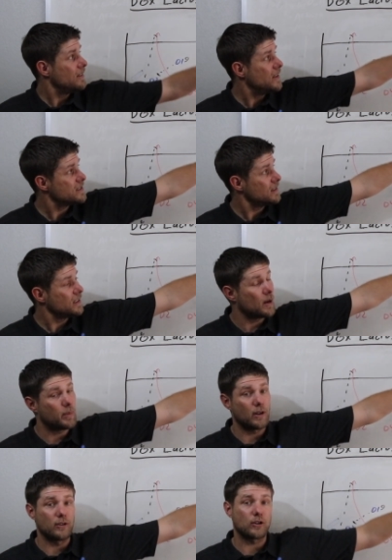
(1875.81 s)
this link
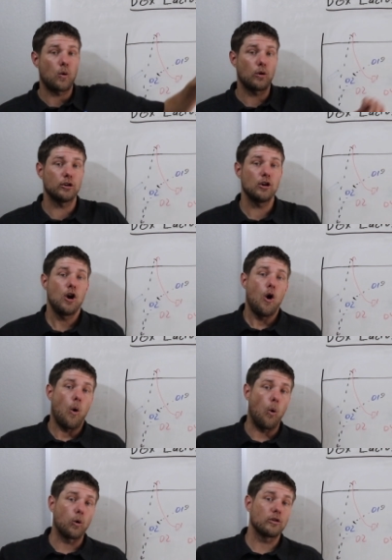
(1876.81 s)
up here in the corner
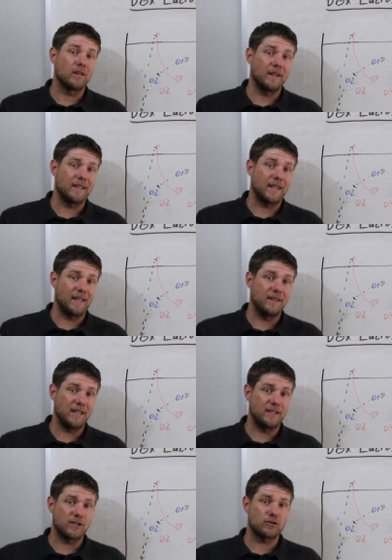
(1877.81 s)
or the link in
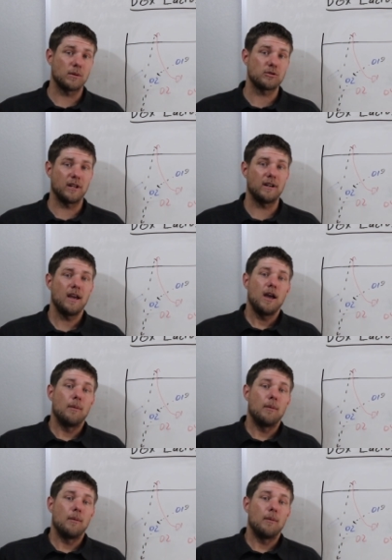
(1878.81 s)
the description.